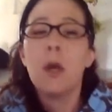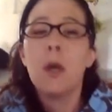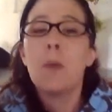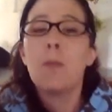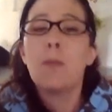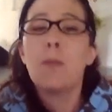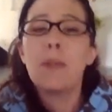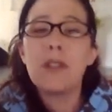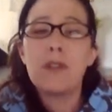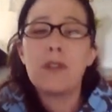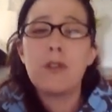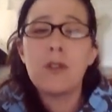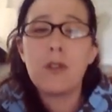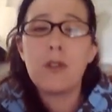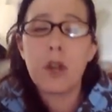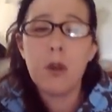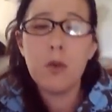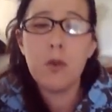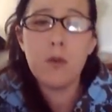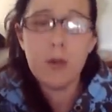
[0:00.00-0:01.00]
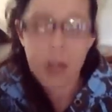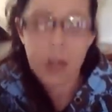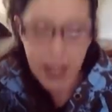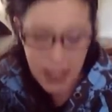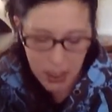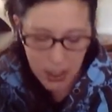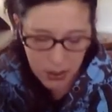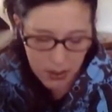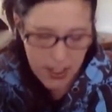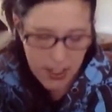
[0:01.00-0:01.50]
But don't let
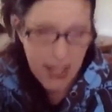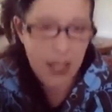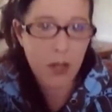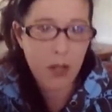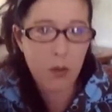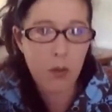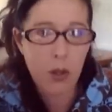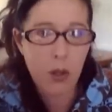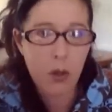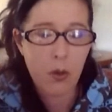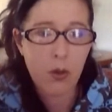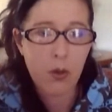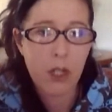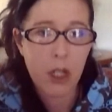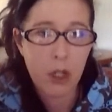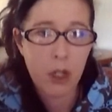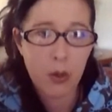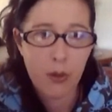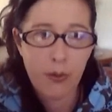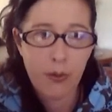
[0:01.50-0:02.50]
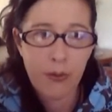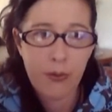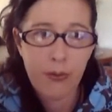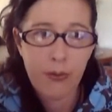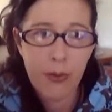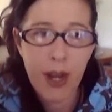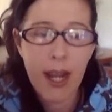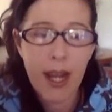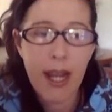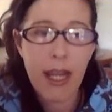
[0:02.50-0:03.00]
your Tegu know that you're
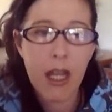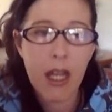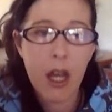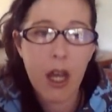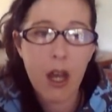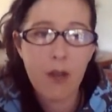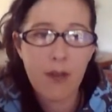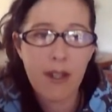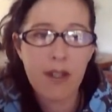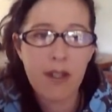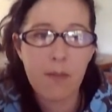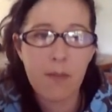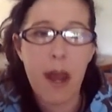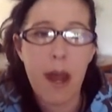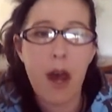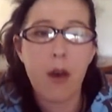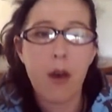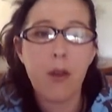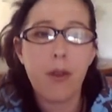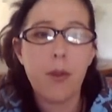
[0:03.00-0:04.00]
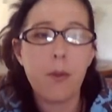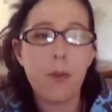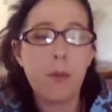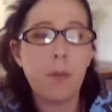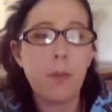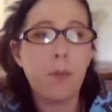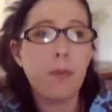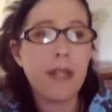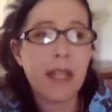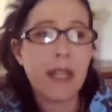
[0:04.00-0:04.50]
afraid of his mouth,
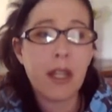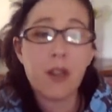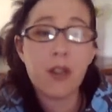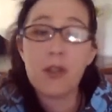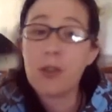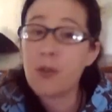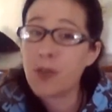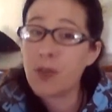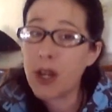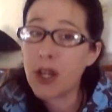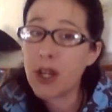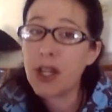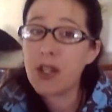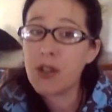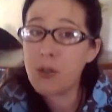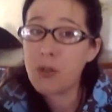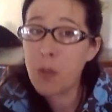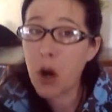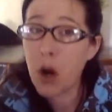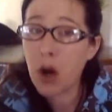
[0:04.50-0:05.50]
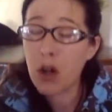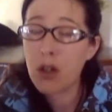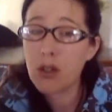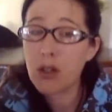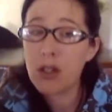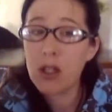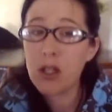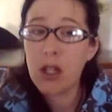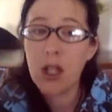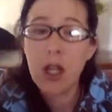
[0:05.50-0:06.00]
because they're very
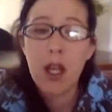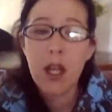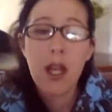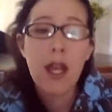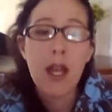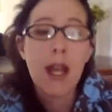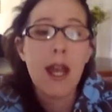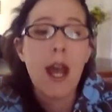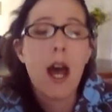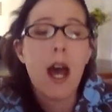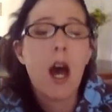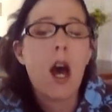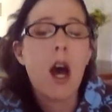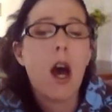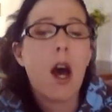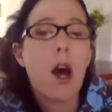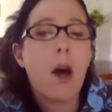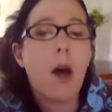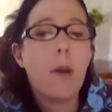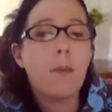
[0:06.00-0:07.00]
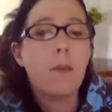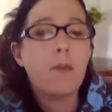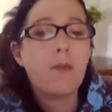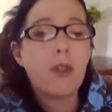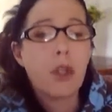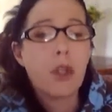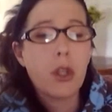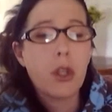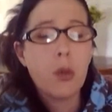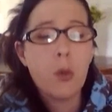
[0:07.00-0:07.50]
smart. So
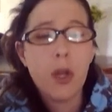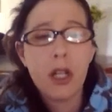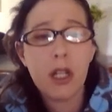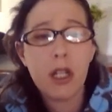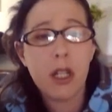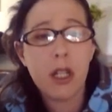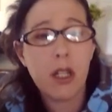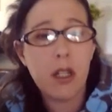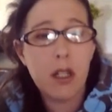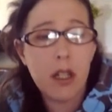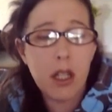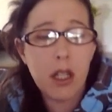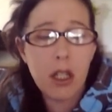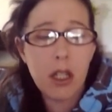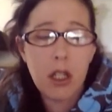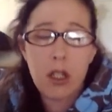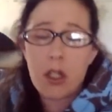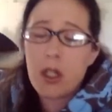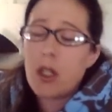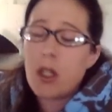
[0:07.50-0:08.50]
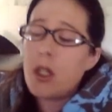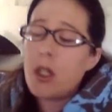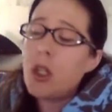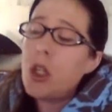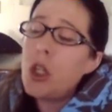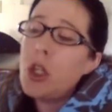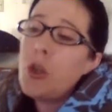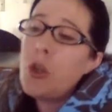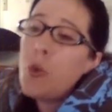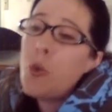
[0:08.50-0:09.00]
you
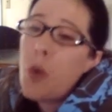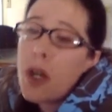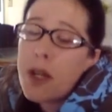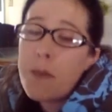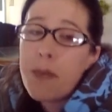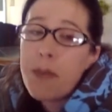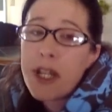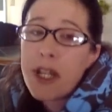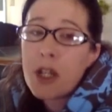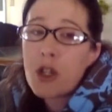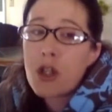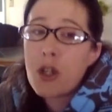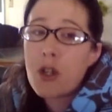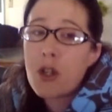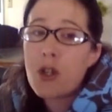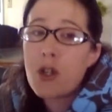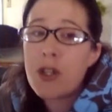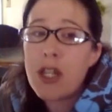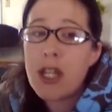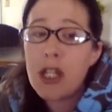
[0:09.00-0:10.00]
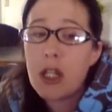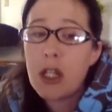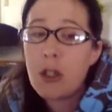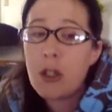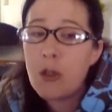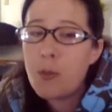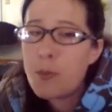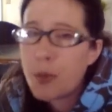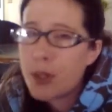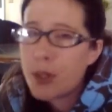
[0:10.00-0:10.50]
wanna make sure that you
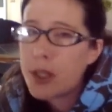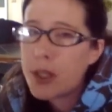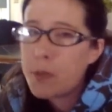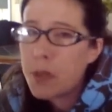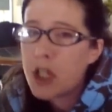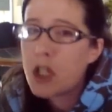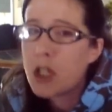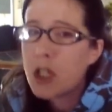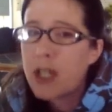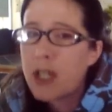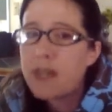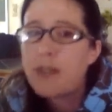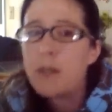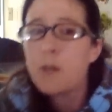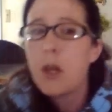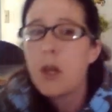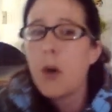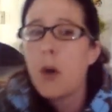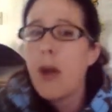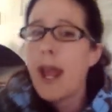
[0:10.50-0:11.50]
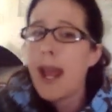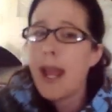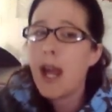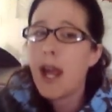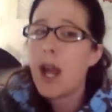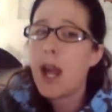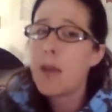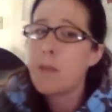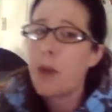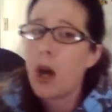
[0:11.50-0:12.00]
pretty much let them know, hey,
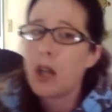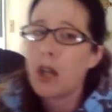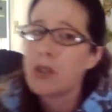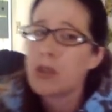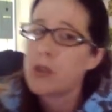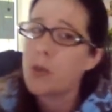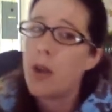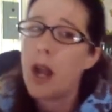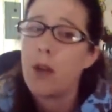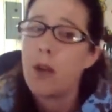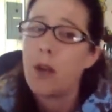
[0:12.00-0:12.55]
I'm boss around